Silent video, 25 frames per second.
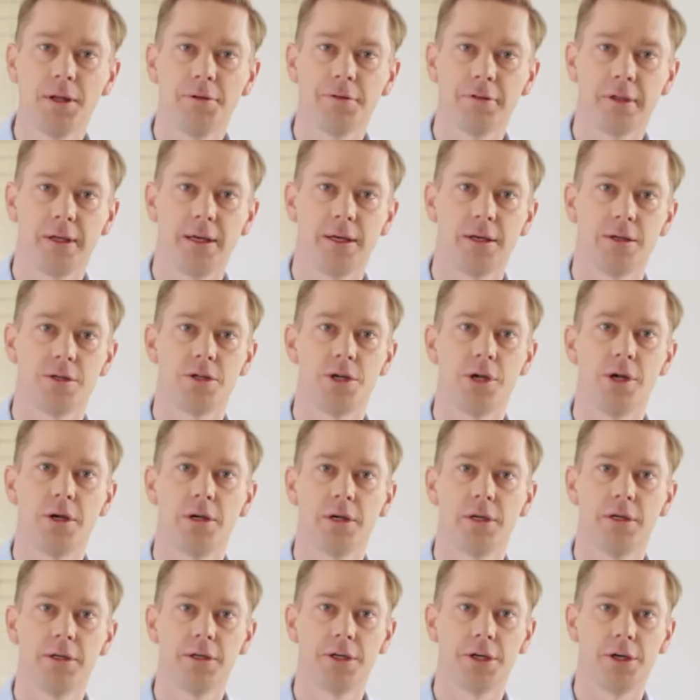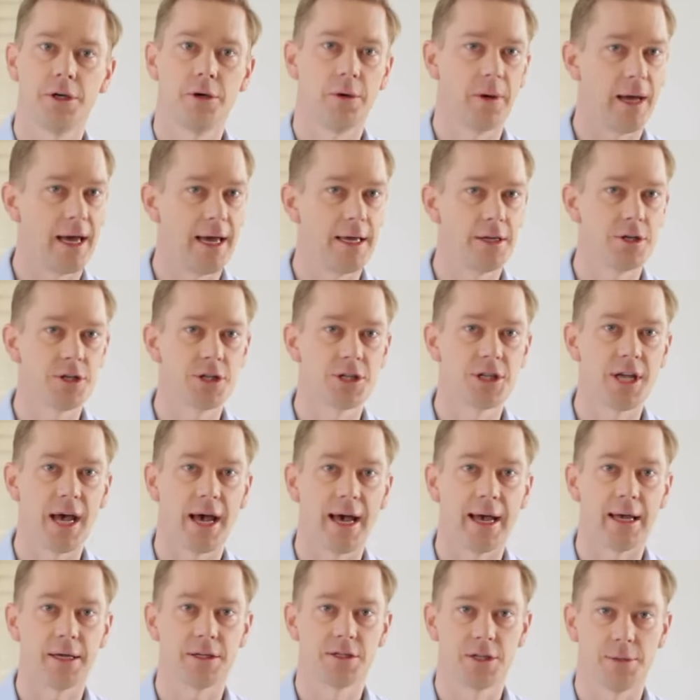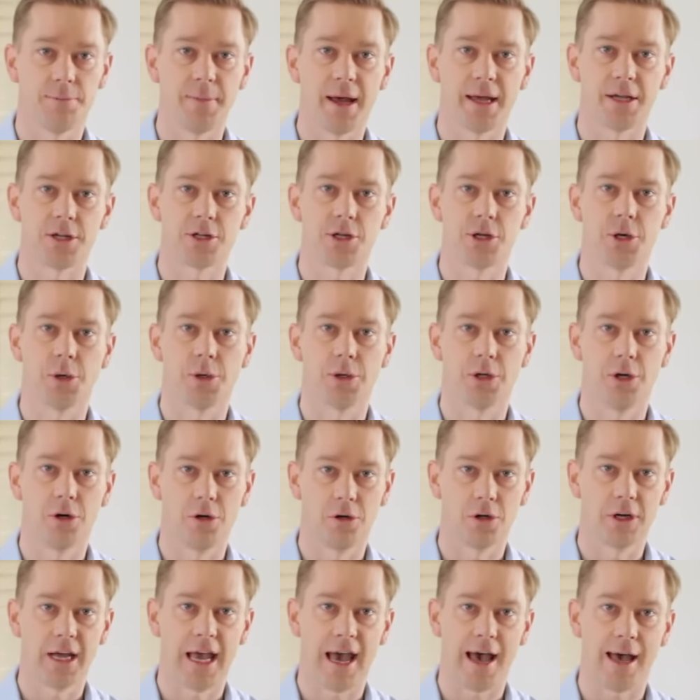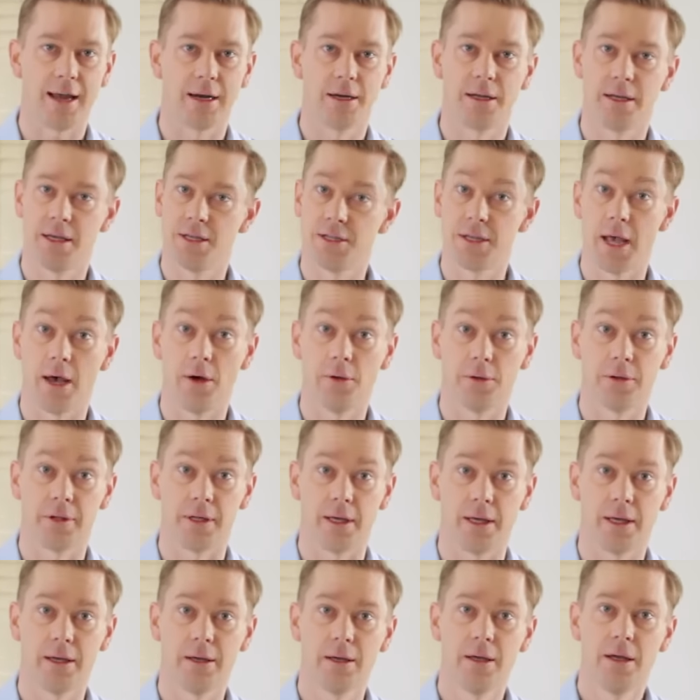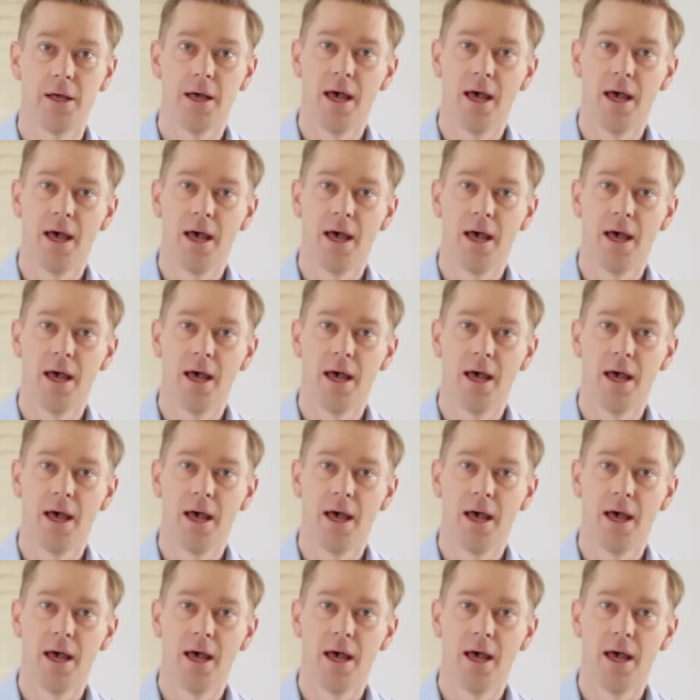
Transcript: of things you can do each day to make sure your cat is healthy.